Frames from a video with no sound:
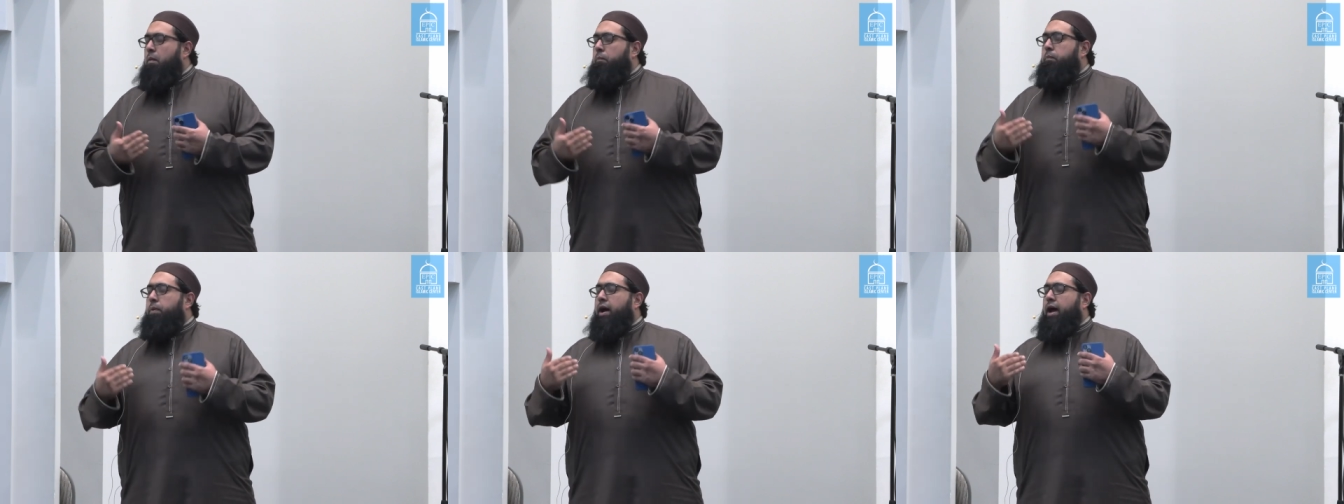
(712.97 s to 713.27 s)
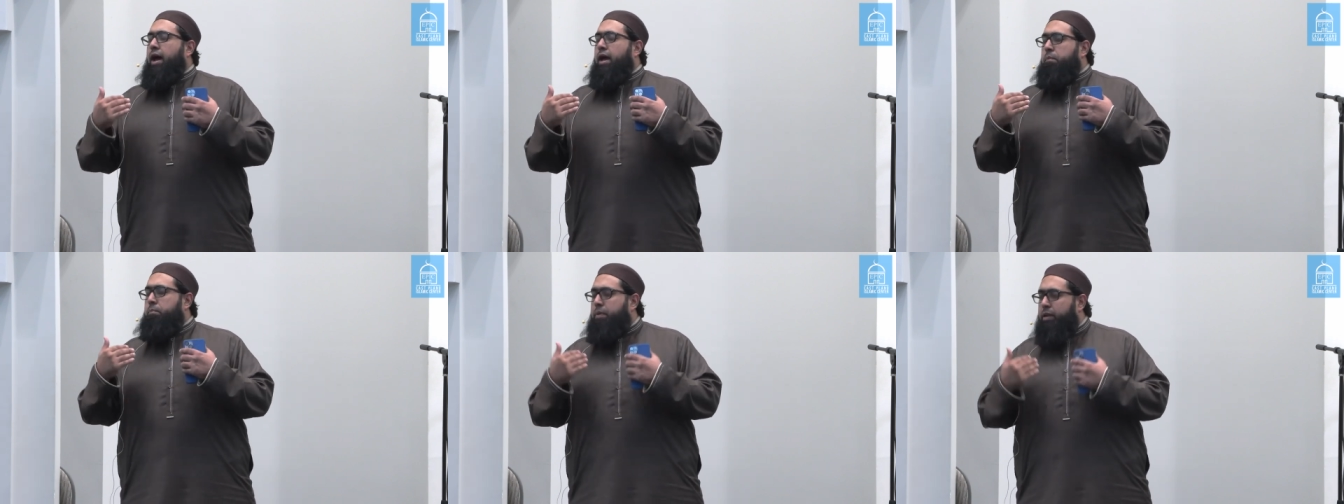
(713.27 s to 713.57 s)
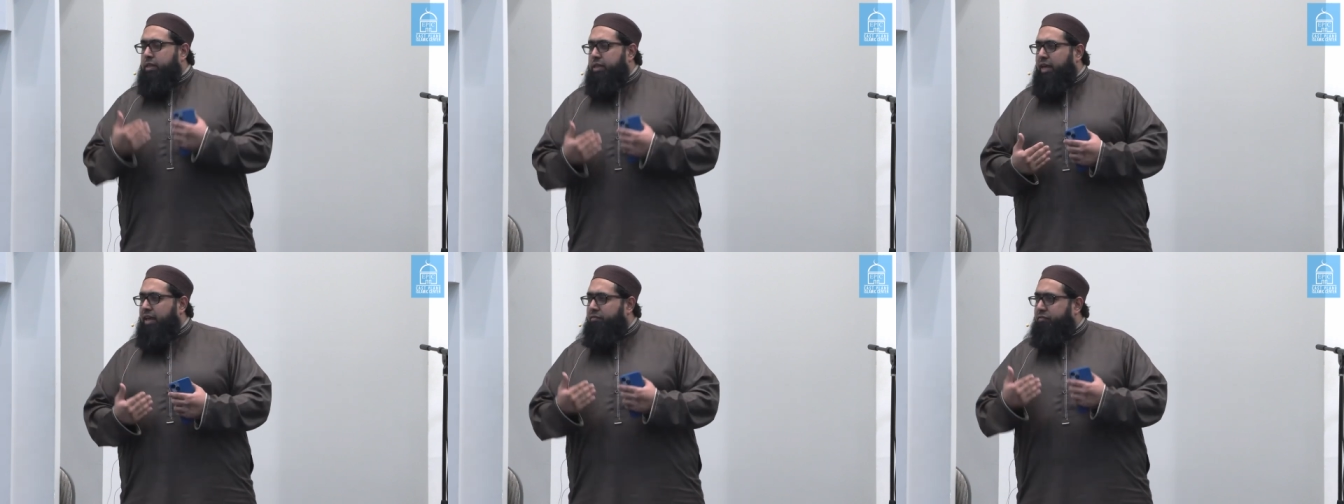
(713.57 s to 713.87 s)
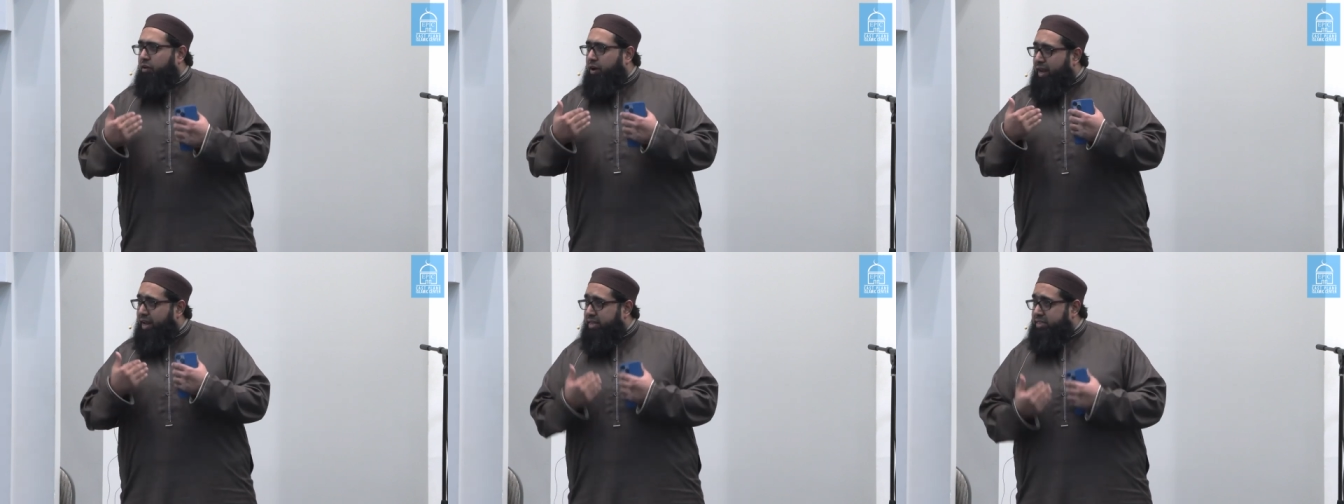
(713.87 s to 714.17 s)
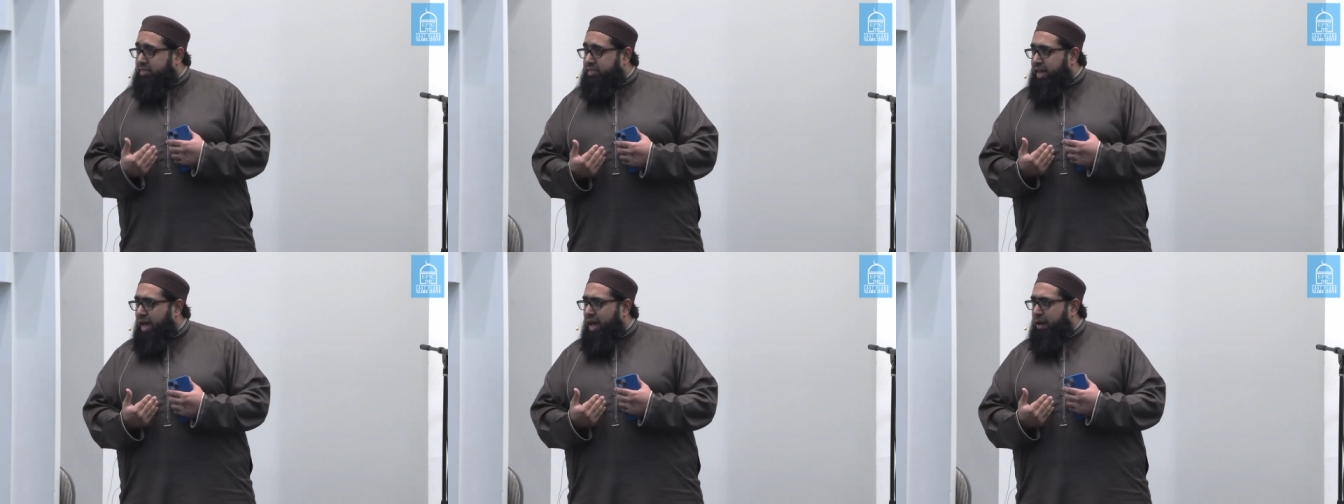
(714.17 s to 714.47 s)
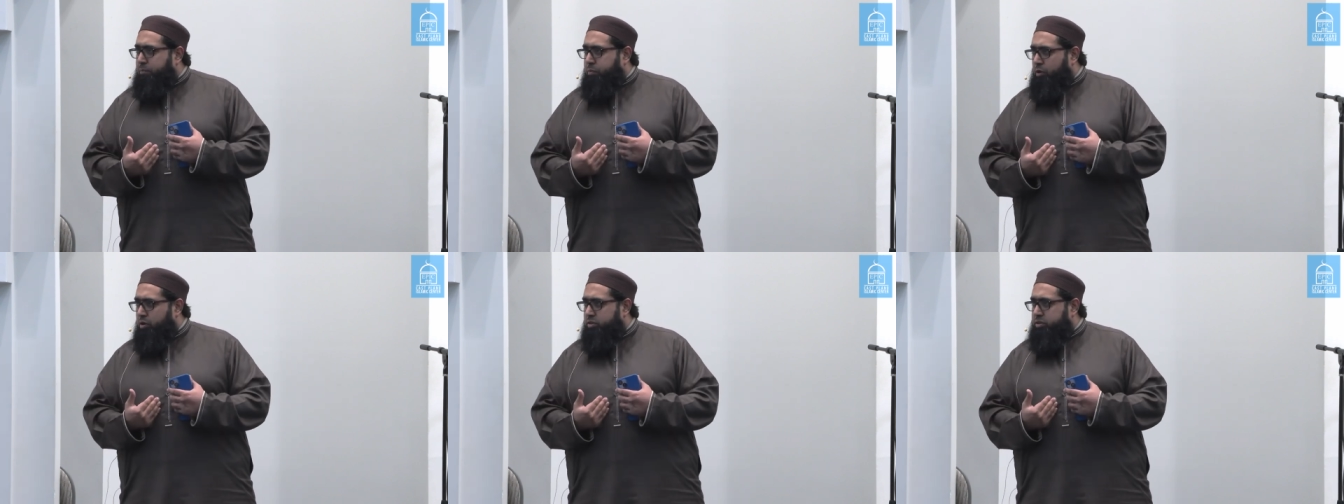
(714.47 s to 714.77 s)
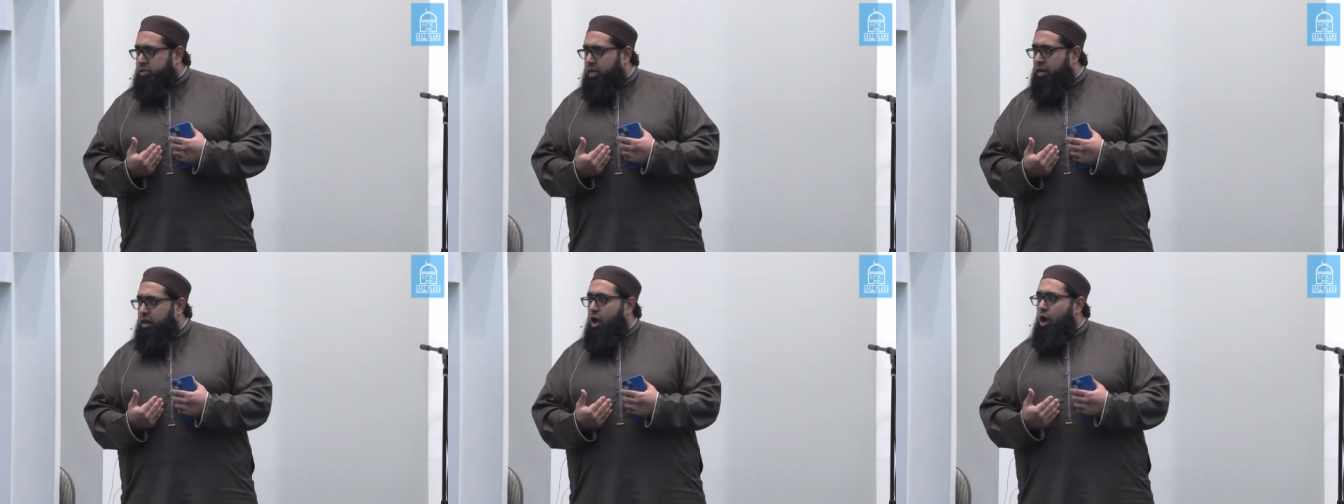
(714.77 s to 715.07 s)
but a believer is that
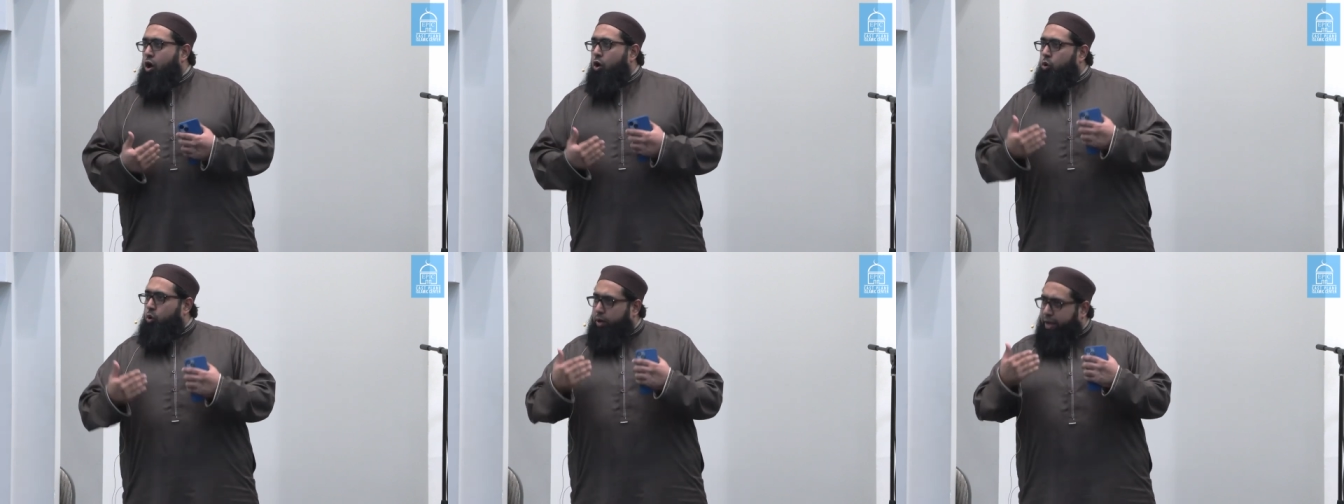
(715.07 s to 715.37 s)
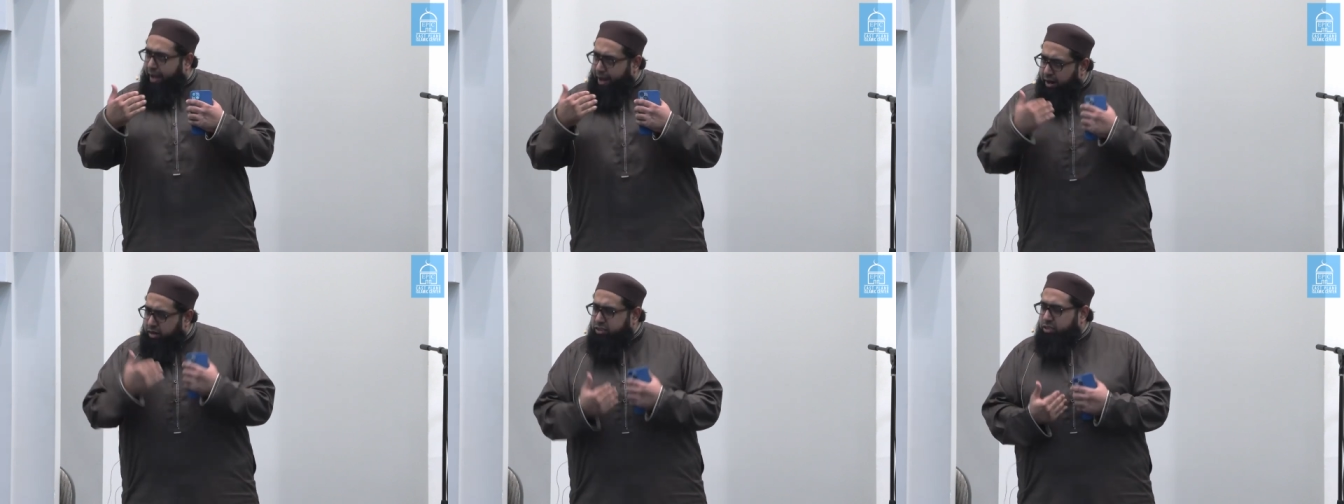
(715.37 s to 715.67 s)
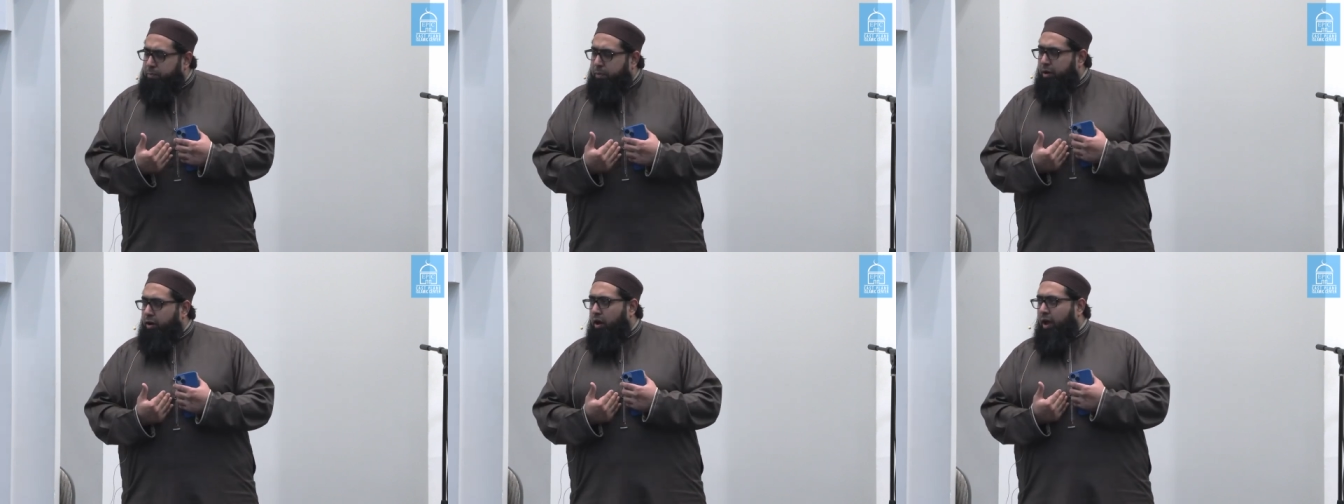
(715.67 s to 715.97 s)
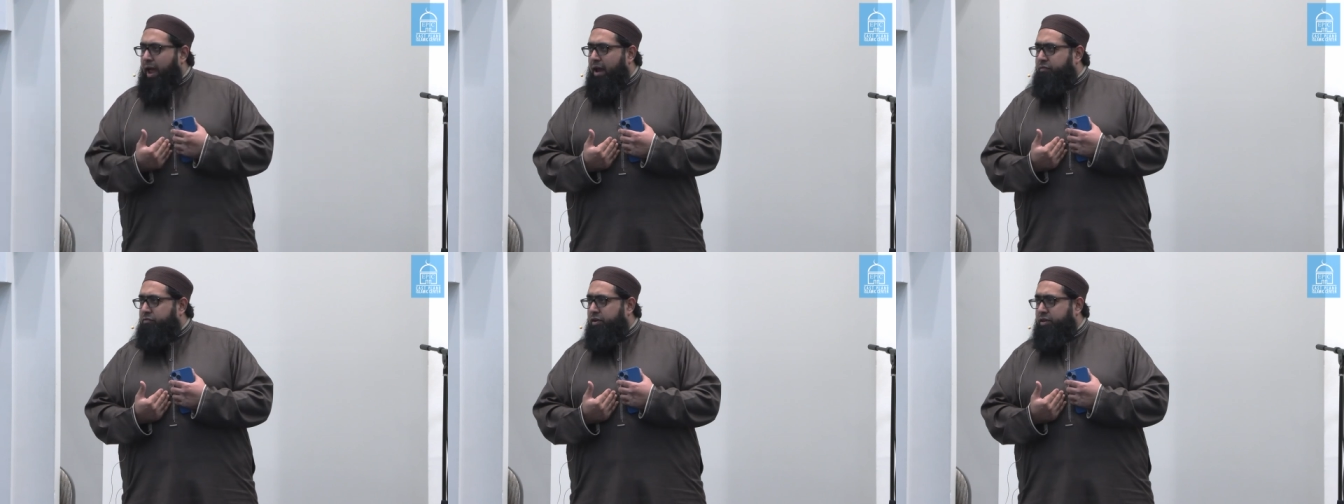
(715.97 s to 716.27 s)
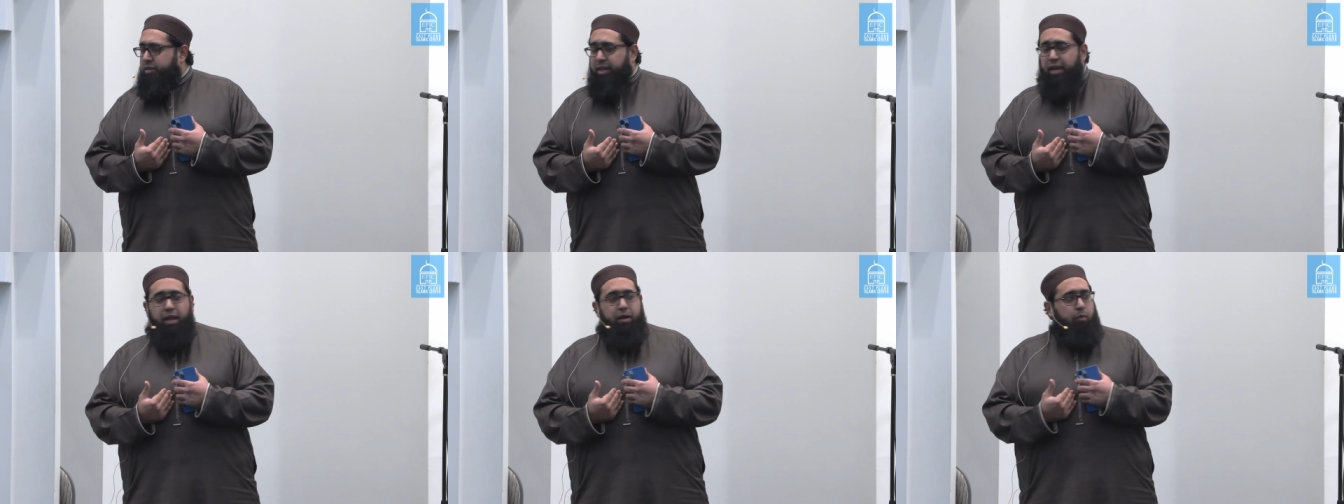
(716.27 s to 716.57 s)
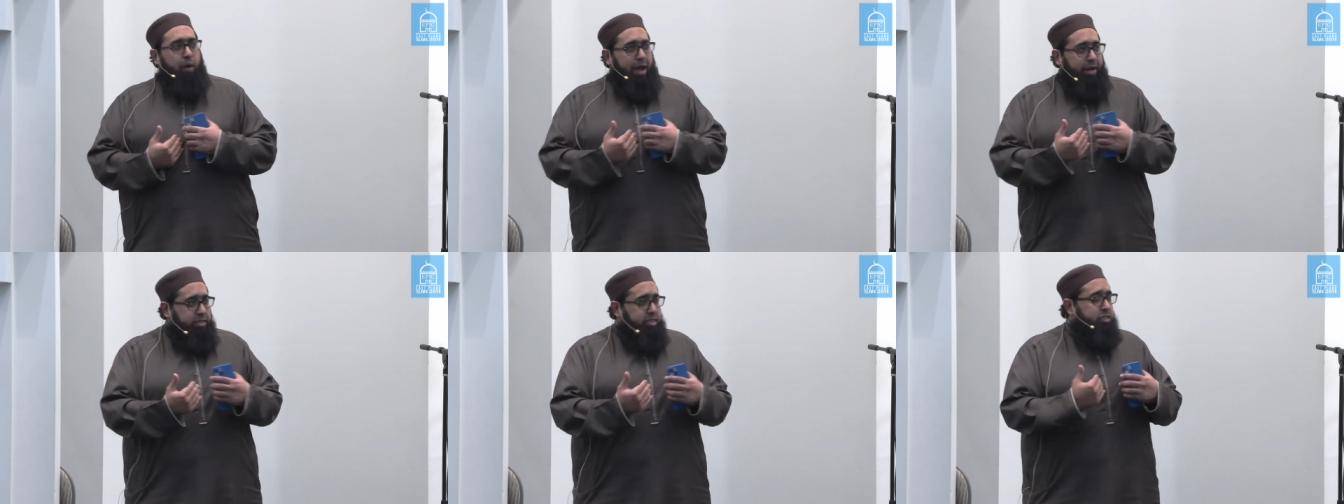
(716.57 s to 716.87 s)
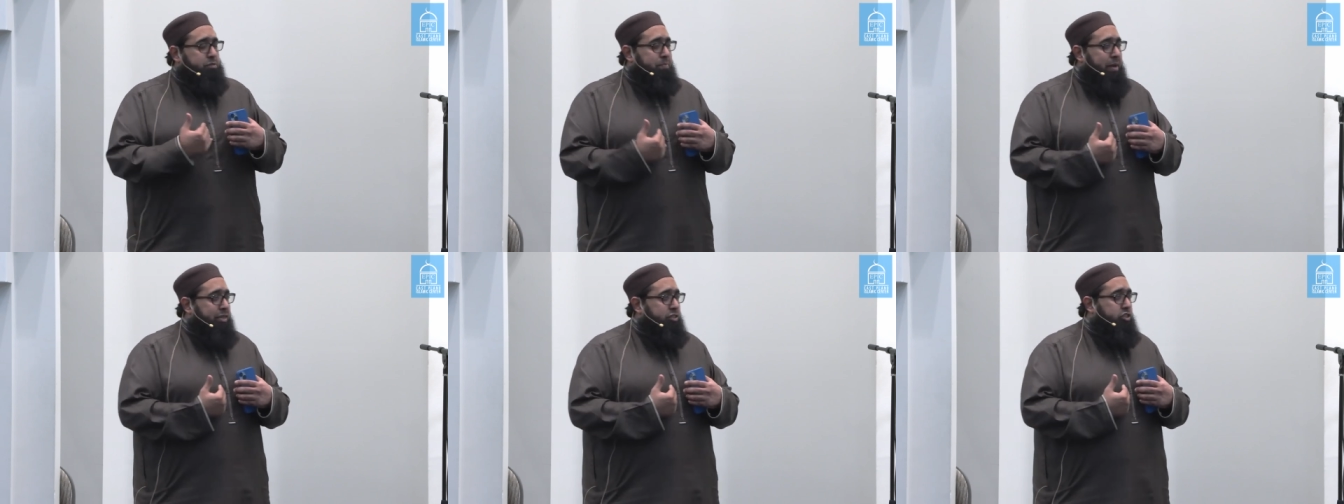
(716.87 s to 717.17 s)
person who cares about everything I just